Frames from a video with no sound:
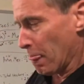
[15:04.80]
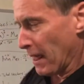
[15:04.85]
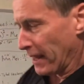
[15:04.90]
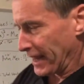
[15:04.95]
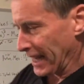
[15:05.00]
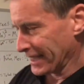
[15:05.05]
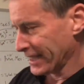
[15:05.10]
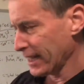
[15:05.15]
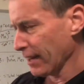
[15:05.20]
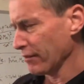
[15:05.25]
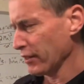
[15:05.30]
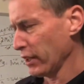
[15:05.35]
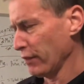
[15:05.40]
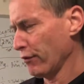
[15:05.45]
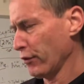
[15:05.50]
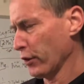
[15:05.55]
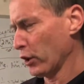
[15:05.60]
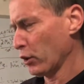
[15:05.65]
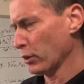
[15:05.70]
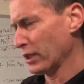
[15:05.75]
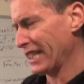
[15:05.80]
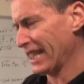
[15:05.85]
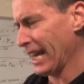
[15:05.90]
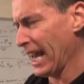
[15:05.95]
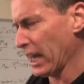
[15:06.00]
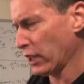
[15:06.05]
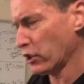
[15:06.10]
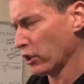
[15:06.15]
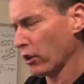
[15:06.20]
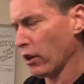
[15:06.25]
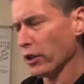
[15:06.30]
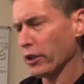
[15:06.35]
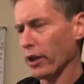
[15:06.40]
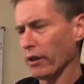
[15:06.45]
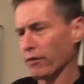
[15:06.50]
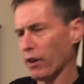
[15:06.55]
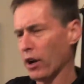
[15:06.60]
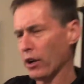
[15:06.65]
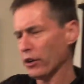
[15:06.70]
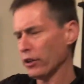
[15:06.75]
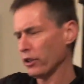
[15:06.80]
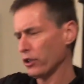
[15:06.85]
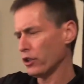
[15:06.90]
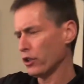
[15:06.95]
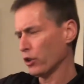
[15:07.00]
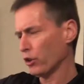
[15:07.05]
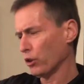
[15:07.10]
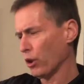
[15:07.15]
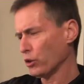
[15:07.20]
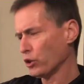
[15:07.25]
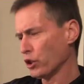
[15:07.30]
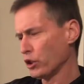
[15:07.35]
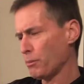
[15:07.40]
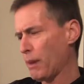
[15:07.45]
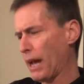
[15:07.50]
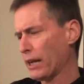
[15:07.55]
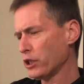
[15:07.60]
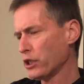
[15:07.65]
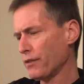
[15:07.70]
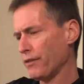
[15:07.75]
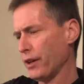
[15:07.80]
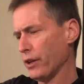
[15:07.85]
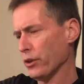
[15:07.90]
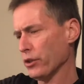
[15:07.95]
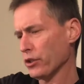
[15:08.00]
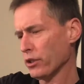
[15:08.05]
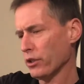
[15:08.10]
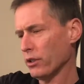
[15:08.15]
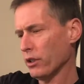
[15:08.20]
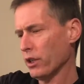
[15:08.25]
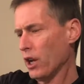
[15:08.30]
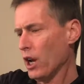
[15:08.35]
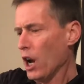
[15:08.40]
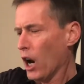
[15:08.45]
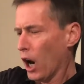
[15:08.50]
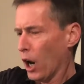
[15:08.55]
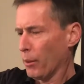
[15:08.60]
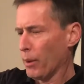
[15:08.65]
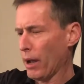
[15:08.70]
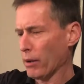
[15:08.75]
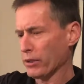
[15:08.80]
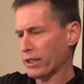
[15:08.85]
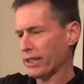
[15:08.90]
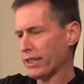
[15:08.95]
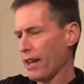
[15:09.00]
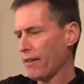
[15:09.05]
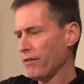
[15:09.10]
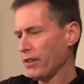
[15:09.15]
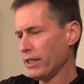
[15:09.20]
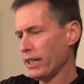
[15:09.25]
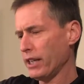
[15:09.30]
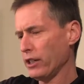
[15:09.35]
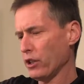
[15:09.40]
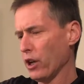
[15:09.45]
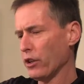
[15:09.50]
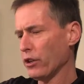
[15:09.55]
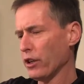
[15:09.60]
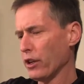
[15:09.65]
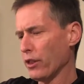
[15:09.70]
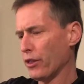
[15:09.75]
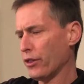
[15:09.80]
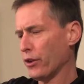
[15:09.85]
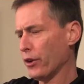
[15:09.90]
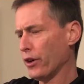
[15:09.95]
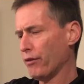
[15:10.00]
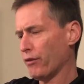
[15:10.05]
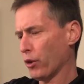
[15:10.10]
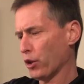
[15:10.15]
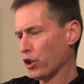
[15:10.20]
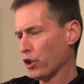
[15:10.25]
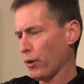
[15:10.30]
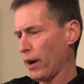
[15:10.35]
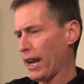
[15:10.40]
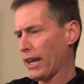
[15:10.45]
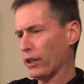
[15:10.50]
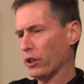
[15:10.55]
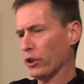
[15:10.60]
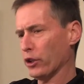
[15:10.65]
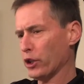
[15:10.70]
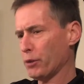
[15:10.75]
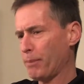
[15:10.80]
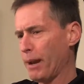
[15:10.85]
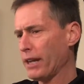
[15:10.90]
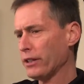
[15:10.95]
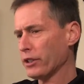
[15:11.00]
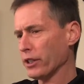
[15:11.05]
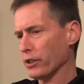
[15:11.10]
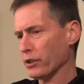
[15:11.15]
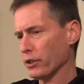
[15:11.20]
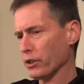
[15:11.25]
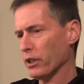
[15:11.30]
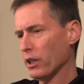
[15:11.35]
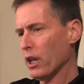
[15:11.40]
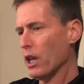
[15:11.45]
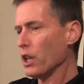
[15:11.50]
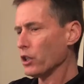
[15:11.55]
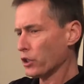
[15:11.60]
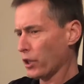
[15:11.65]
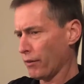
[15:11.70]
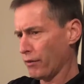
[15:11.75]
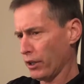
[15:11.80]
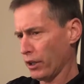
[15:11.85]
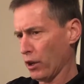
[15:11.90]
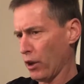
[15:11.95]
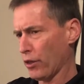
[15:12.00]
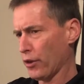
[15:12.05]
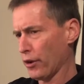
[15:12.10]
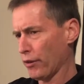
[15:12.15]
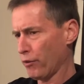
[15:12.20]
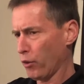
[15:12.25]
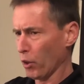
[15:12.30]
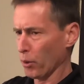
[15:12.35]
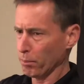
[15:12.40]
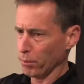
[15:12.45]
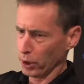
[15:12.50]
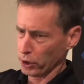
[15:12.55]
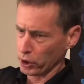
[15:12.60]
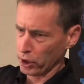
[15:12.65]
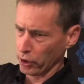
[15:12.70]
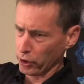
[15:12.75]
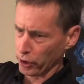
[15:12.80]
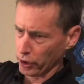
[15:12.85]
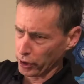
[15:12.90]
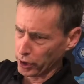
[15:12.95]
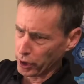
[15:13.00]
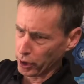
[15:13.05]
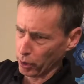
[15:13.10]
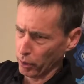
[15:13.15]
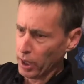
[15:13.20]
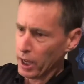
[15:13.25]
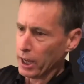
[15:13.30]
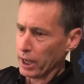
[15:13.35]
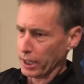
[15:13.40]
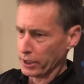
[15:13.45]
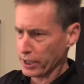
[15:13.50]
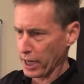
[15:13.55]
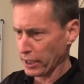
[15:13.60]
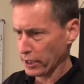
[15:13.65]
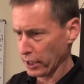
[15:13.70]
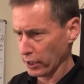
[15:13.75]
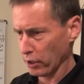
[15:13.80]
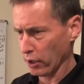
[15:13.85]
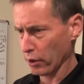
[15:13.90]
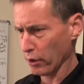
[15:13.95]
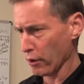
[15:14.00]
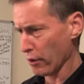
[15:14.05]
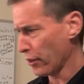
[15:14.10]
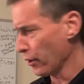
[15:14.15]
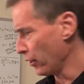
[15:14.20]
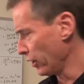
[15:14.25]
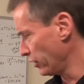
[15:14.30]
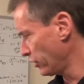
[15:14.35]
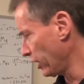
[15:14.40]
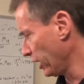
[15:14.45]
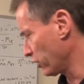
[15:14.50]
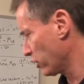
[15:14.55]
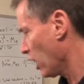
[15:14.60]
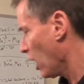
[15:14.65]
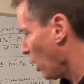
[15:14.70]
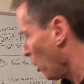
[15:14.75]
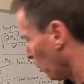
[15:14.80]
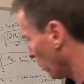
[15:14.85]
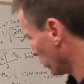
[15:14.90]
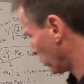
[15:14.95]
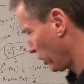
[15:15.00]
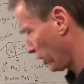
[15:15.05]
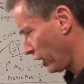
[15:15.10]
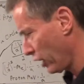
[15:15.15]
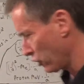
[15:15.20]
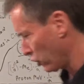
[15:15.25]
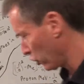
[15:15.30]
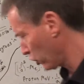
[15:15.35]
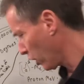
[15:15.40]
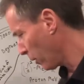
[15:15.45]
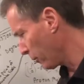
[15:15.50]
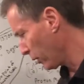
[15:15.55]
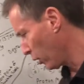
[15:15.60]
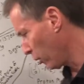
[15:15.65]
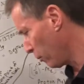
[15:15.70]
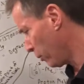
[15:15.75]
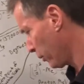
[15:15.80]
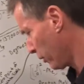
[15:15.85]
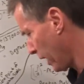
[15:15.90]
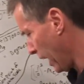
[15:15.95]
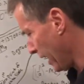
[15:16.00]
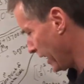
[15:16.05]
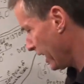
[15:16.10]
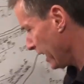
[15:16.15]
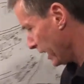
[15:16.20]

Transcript: that 17 frequency hexagon, you have 102 closest packed spheres around 1734 triangular spaces. 1734 plus 102 is 1836. Once again, just coming up with that